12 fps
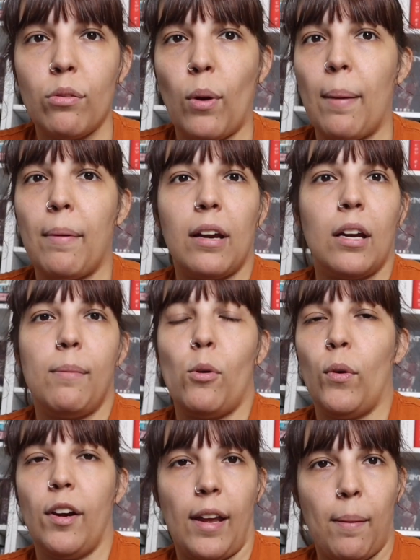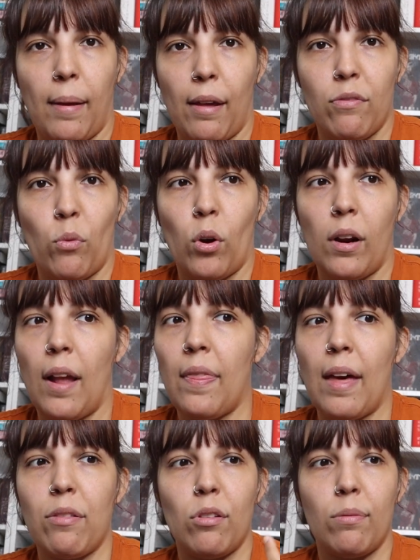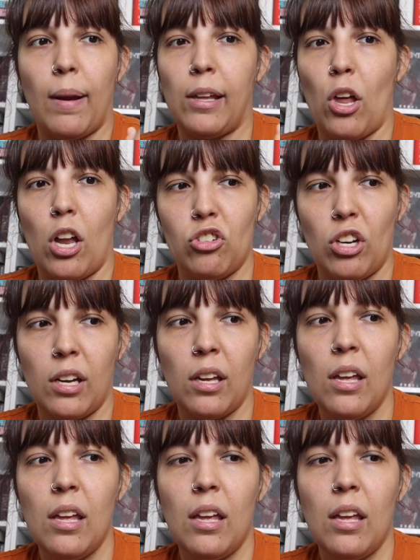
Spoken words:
so I'm not going to be working past 4. And that's just my logic.